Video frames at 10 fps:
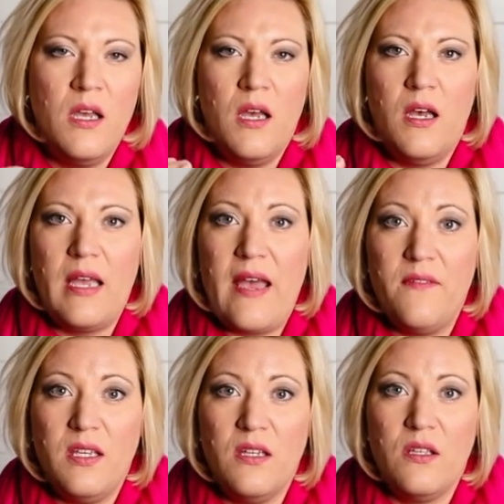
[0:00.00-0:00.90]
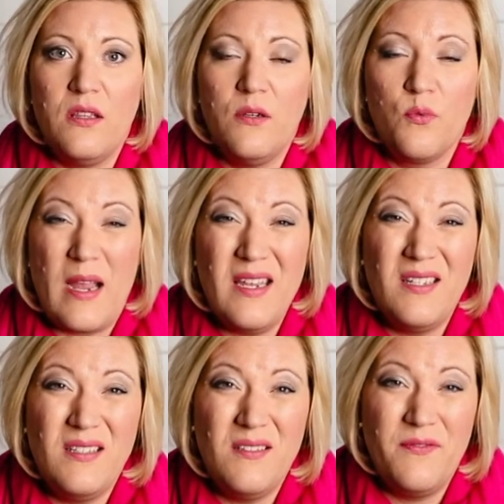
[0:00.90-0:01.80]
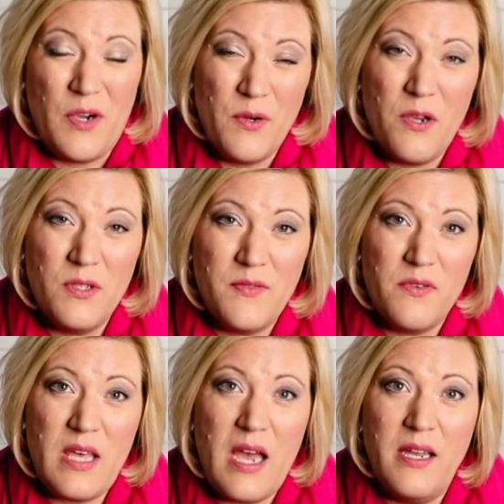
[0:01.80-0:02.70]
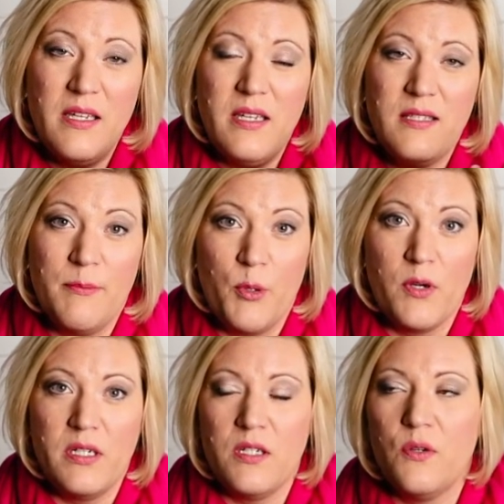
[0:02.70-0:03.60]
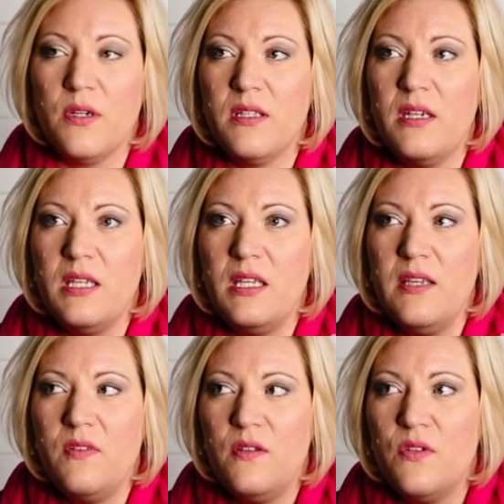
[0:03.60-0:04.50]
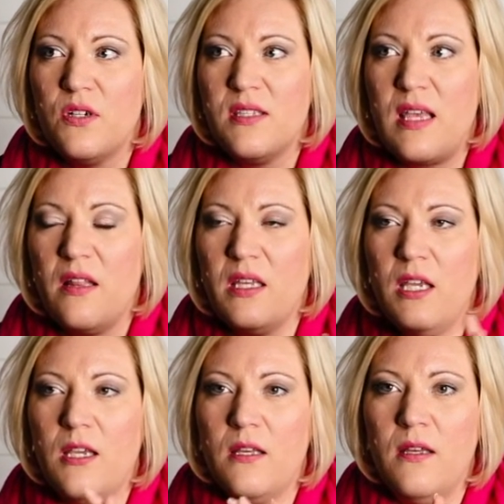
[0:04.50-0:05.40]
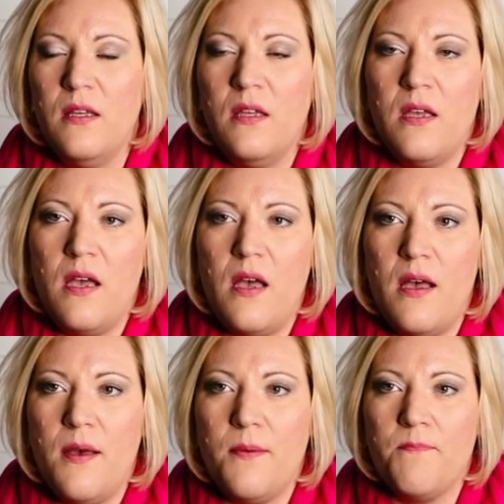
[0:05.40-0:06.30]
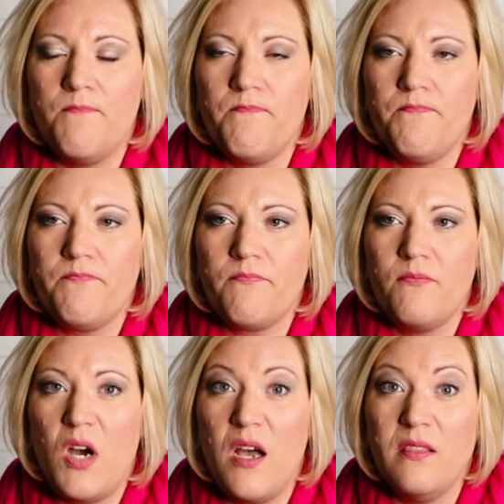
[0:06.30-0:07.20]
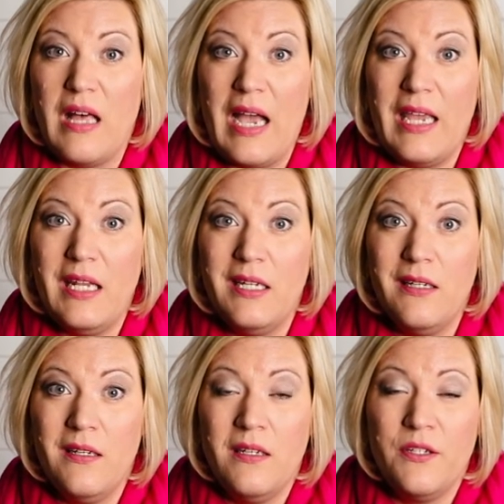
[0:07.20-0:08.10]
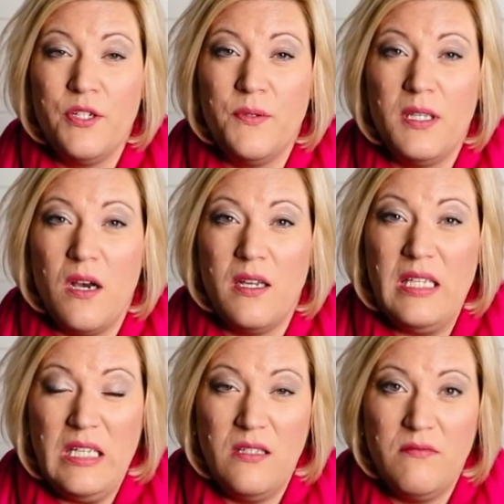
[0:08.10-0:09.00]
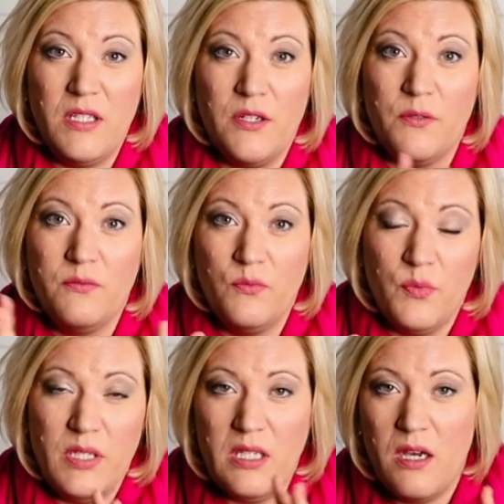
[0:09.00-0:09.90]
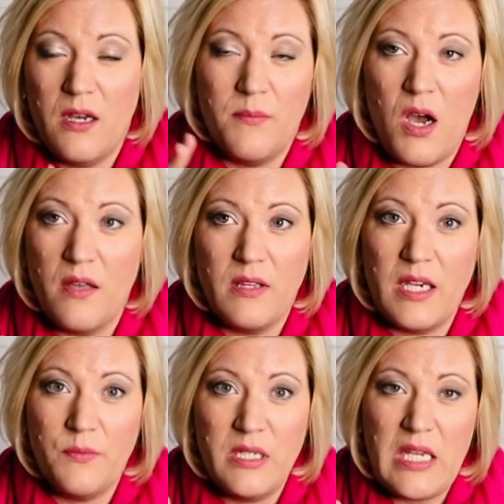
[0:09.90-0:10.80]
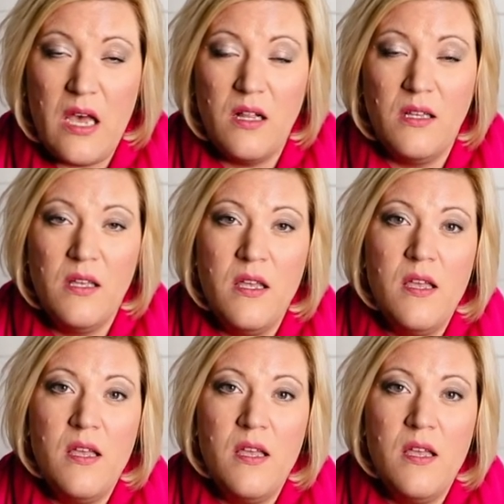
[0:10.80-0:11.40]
Having the right photos for that is important. Or even if you're selling online, you're doing online retail,